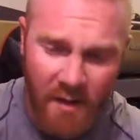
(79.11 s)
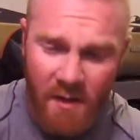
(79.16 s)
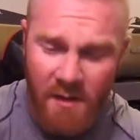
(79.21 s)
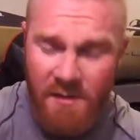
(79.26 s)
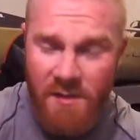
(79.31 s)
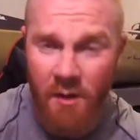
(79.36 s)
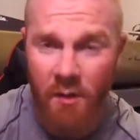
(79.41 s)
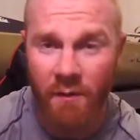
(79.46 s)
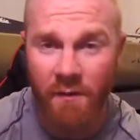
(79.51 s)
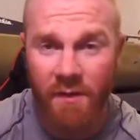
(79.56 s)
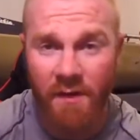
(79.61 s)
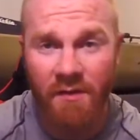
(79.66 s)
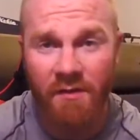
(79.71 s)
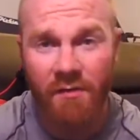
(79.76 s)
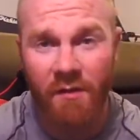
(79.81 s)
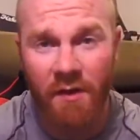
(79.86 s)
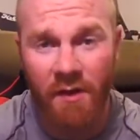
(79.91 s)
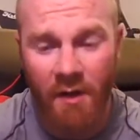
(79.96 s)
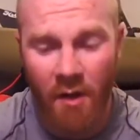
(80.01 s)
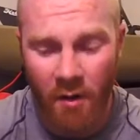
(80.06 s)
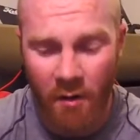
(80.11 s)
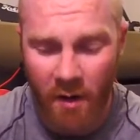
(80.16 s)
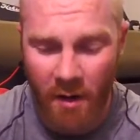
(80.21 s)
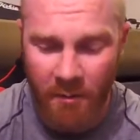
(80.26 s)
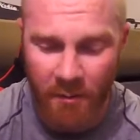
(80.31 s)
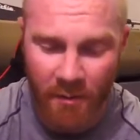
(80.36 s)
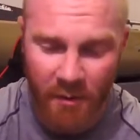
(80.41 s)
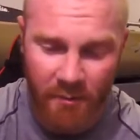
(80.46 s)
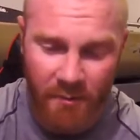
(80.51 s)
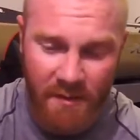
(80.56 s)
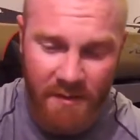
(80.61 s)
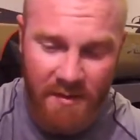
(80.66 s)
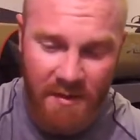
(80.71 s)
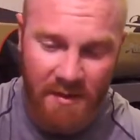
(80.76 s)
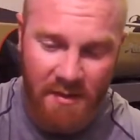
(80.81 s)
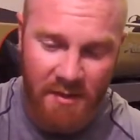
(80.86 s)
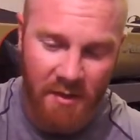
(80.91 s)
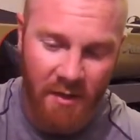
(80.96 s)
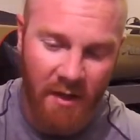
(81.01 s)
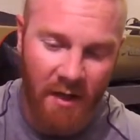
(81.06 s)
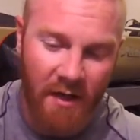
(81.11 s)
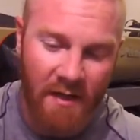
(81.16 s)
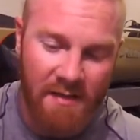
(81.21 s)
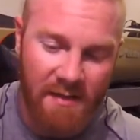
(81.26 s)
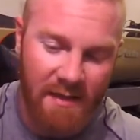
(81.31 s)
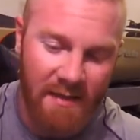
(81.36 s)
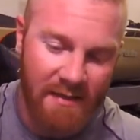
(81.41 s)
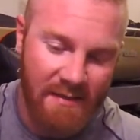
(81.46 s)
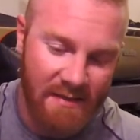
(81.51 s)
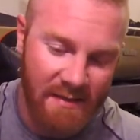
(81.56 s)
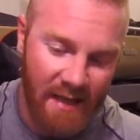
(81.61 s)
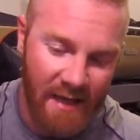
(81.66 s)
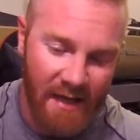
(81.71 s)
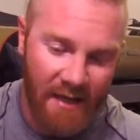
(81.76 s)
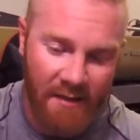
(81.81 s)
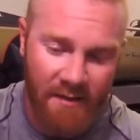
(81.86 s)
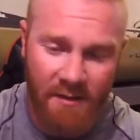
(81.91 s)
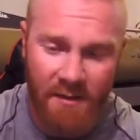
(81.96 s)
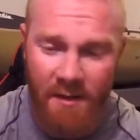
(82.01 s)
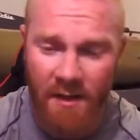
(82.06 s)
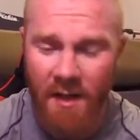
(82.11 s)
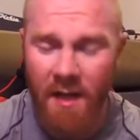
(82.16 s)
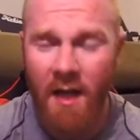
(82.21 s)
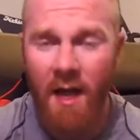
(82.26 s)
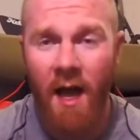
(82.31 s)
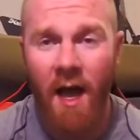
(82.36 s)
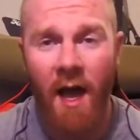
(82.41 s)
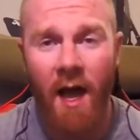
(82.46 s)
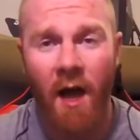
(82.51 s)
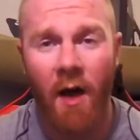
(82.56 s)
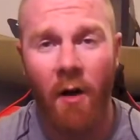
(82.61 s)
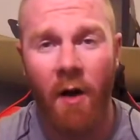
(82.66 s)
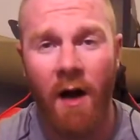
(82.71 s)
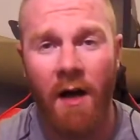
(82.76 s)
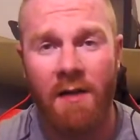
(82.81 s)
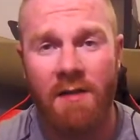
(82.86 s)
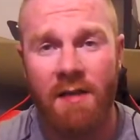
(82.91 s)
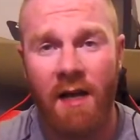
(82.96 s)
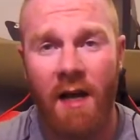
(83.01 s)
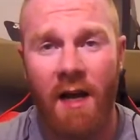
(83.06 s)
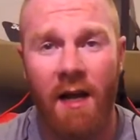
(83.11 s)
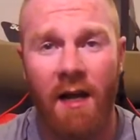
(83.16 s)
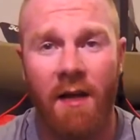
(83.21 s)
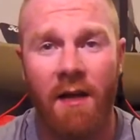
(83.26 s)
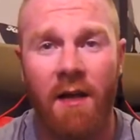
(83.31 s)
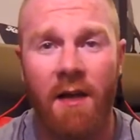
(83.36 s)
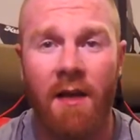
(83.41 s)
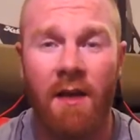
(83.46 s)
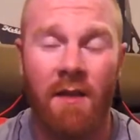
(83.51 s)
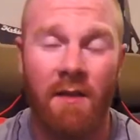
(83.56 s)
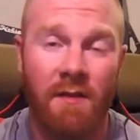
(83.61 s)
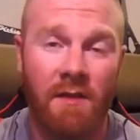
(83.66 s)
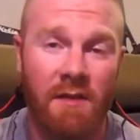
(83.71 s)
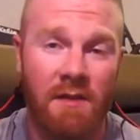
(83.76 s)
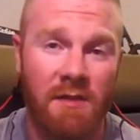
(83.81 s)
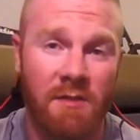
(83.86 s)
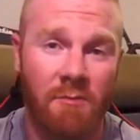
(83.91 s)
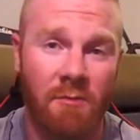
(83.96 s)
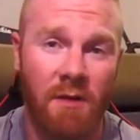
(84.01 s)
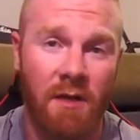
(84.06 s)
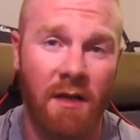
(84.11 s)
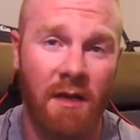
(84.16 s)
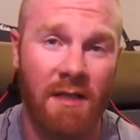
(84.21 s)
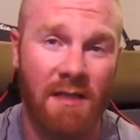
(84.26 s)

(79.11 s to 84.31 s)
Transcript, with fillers: So this video, I'm gonna be teaching you guys exactly how I tie this rig.